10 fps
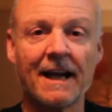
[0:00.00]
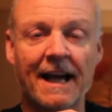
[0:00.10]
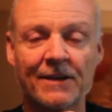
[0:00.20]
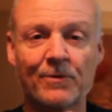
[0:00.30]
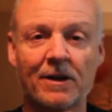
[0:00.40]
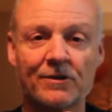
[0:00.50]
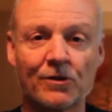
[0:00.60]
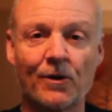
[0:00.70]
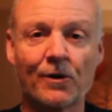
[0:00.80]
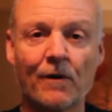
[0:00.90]
as well as
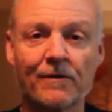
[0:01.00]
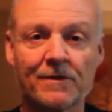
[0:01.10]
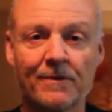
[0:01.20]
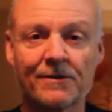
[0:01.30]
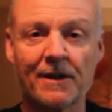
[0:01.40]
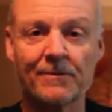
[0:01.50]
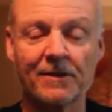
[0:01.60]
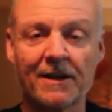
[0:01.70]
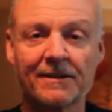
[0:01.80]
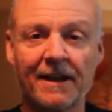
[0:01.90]
going over some of the steps
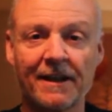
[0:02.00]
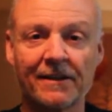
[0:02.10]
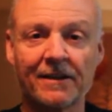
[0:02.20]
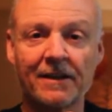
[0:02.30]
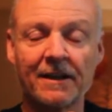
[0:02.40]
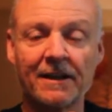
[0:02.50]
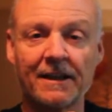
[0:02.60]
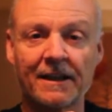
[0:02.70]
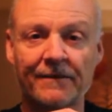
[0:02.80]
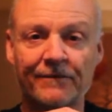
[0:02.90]
I take
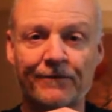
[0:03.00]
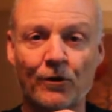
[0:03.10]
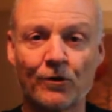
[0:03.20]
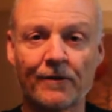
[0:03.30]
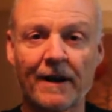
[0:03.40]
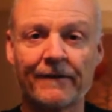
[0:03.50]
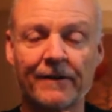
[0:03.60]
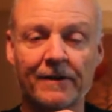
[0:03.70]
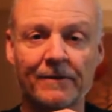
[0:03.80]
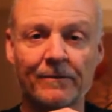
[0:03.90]
in
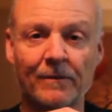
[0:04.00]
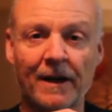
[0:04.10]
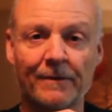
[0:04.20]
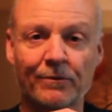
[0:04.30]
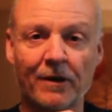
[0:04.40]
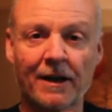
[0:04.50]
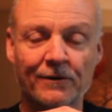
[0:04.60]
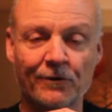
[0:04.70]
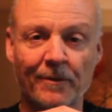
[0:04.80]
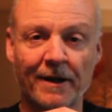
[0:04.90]
photographing my products
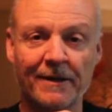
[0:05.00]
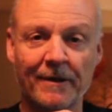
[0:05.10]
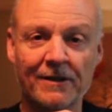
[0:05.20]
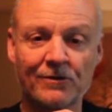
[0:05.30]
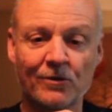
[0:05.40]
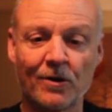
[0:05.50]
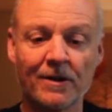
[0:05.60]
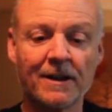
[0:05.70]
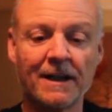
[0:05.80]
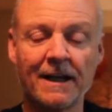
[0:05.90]
for my eBay store.